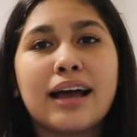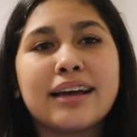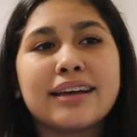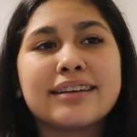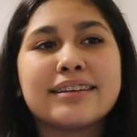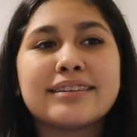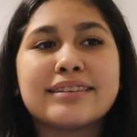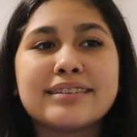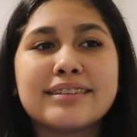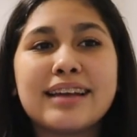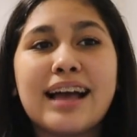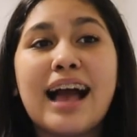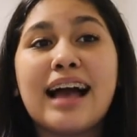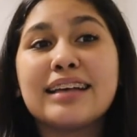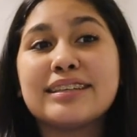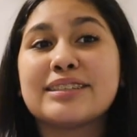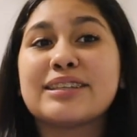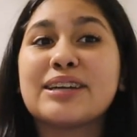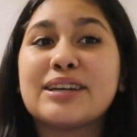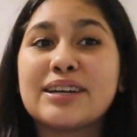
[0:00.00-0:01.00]
I
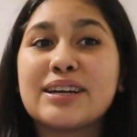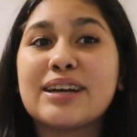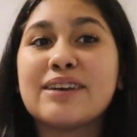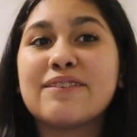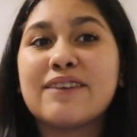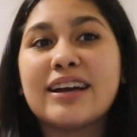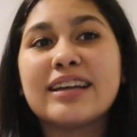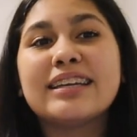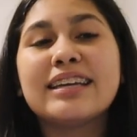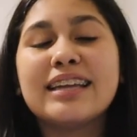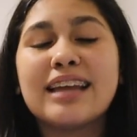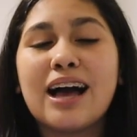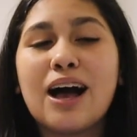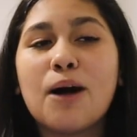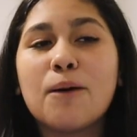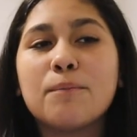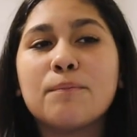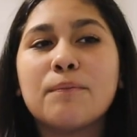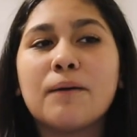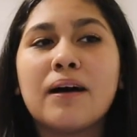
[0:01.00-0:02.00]
ask her if I need
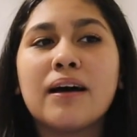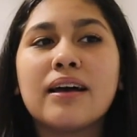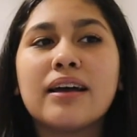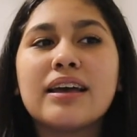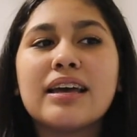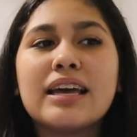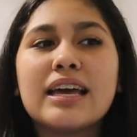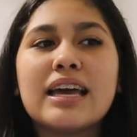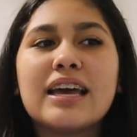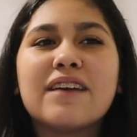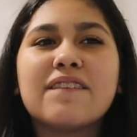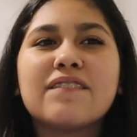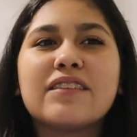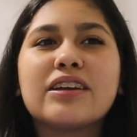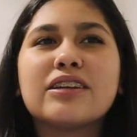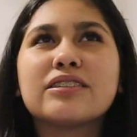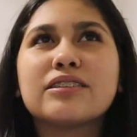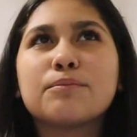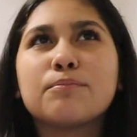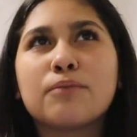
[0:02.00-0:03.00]
help. But if
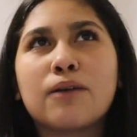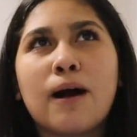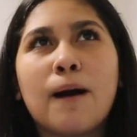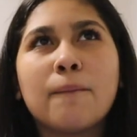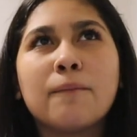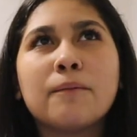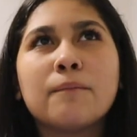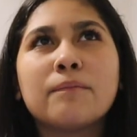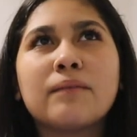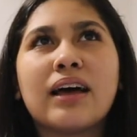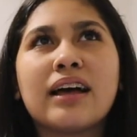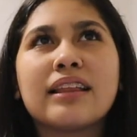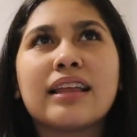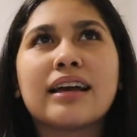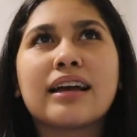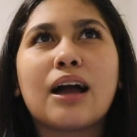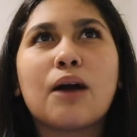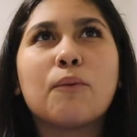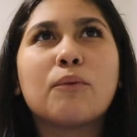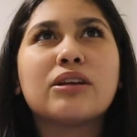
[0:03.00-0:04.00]
there's a problem that
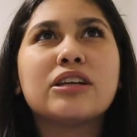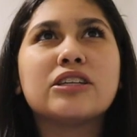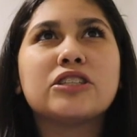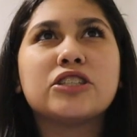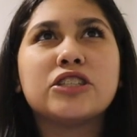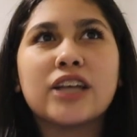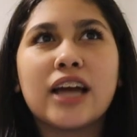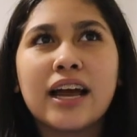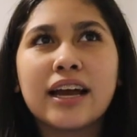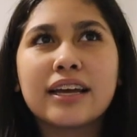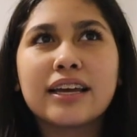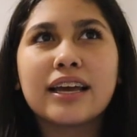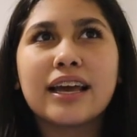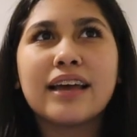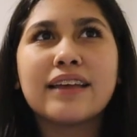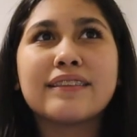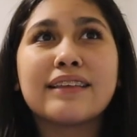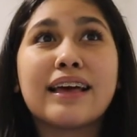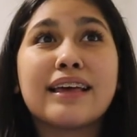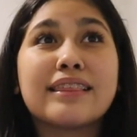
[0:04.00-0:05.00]
like I want to check
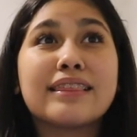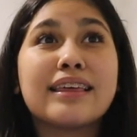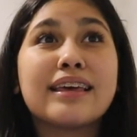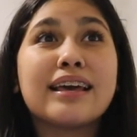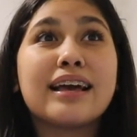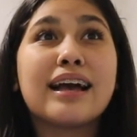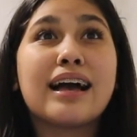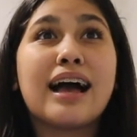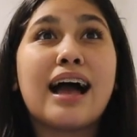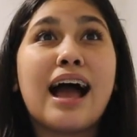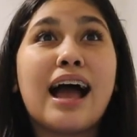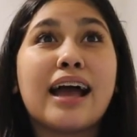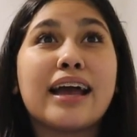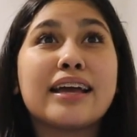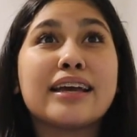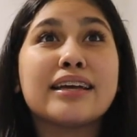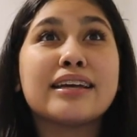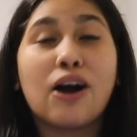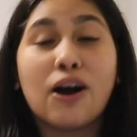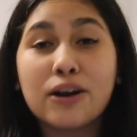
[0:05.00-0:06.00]
and I think
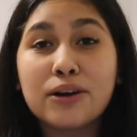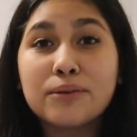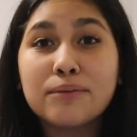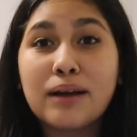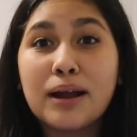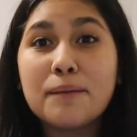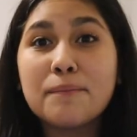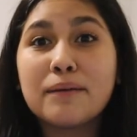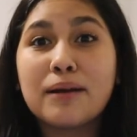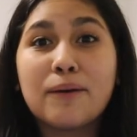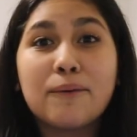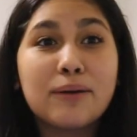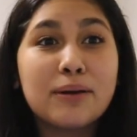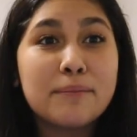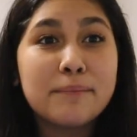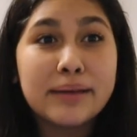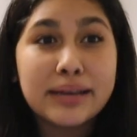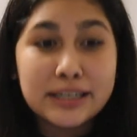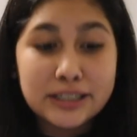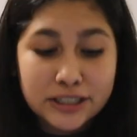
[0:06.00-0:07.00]
I got it right, but I want
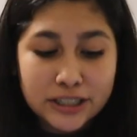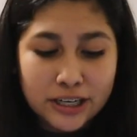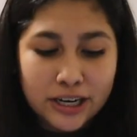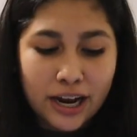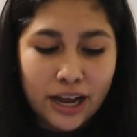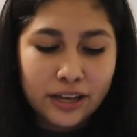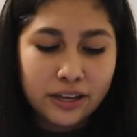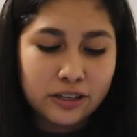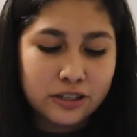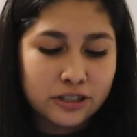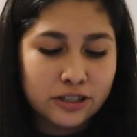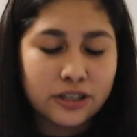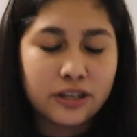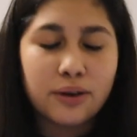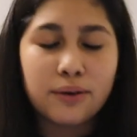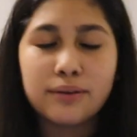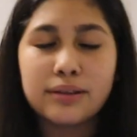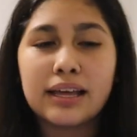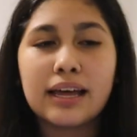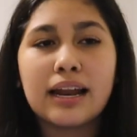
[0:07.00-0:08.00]
to make sure, I usually
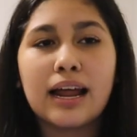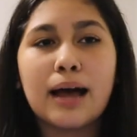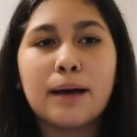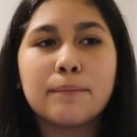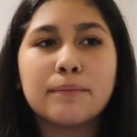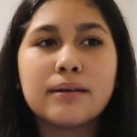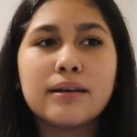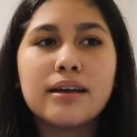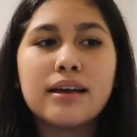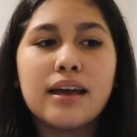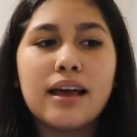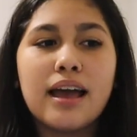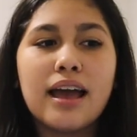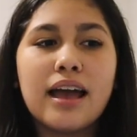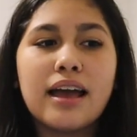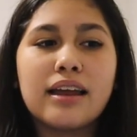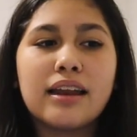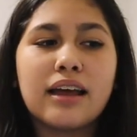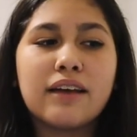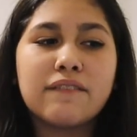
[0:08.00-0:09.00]
go to that app
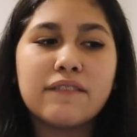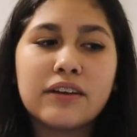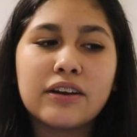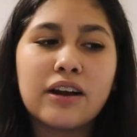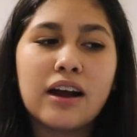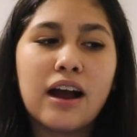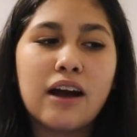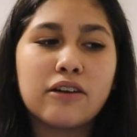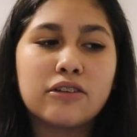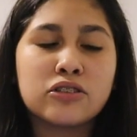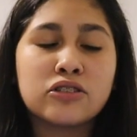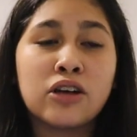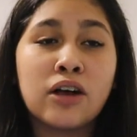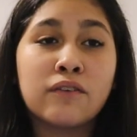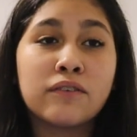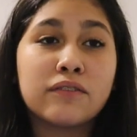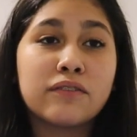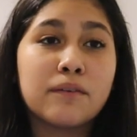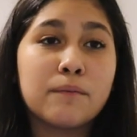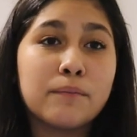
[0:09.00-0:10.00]
and I figure out how to
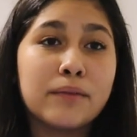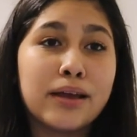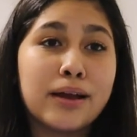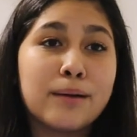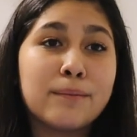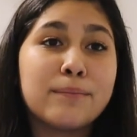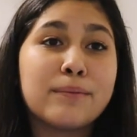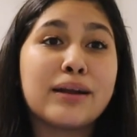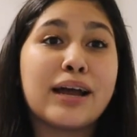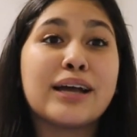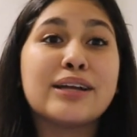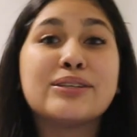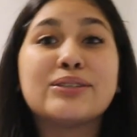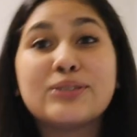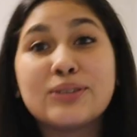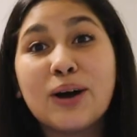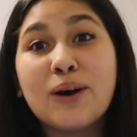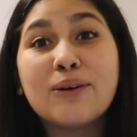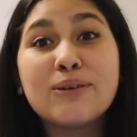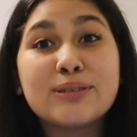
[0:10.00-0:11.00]
solve it from there. But I
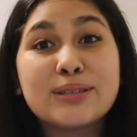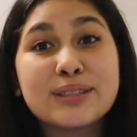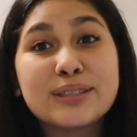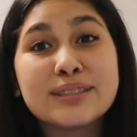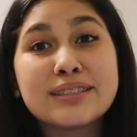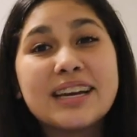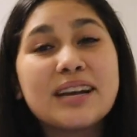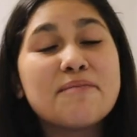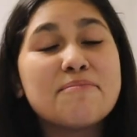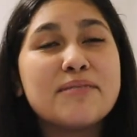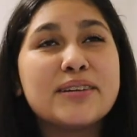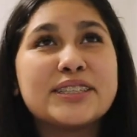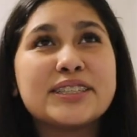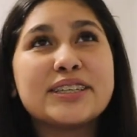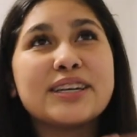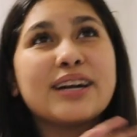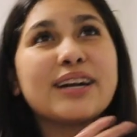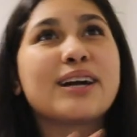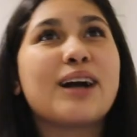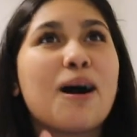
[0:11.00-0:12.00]
don't just take a
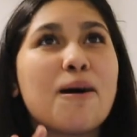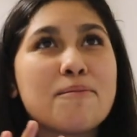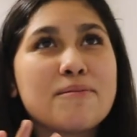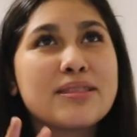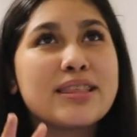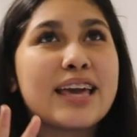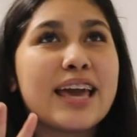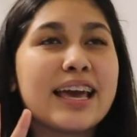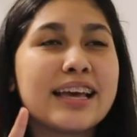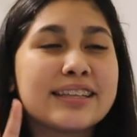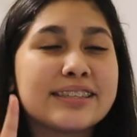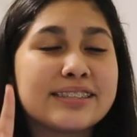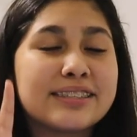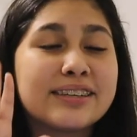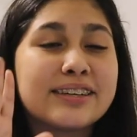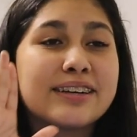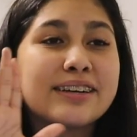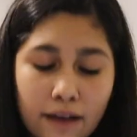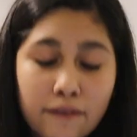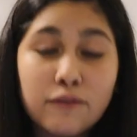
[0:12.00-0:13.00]
picture and copy the
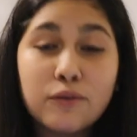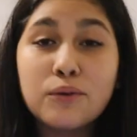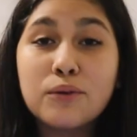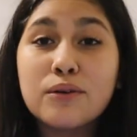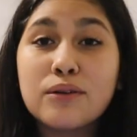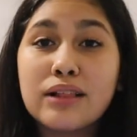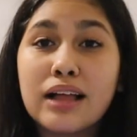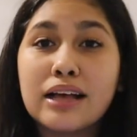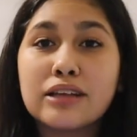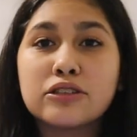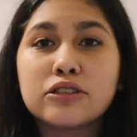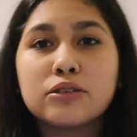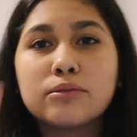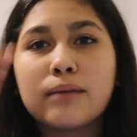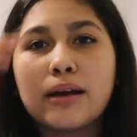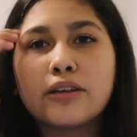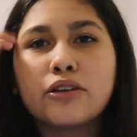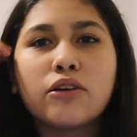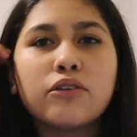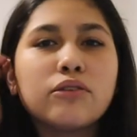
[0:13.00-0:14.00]
answer. I have Google Classroom.
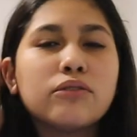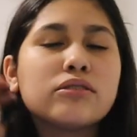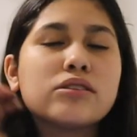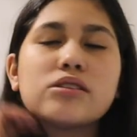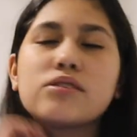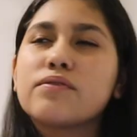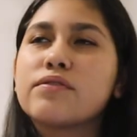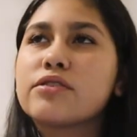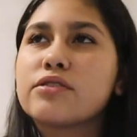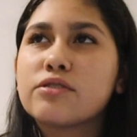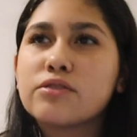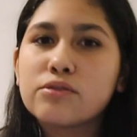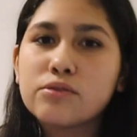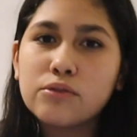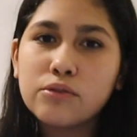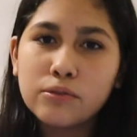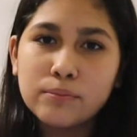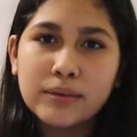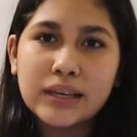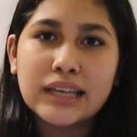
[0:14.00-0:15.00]
I don't use this for
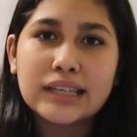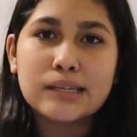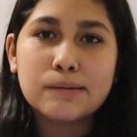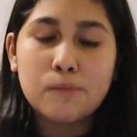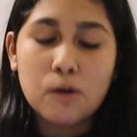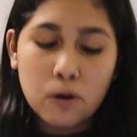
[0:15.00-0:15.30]
school because I'm